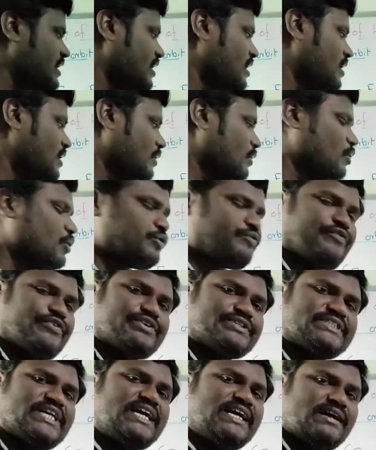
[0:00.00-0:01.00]
go for
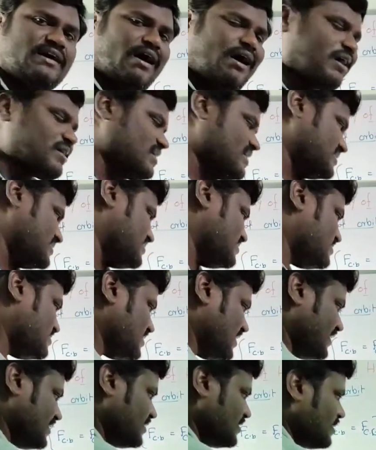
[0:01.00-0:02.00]
the RHS side.
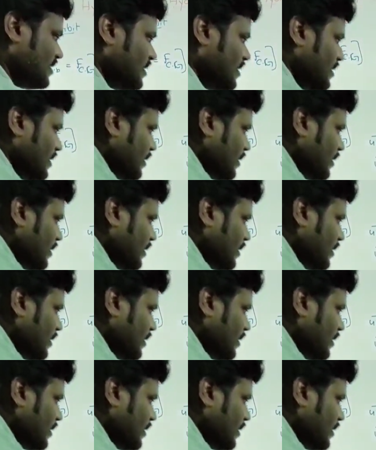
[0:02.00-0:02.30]
Now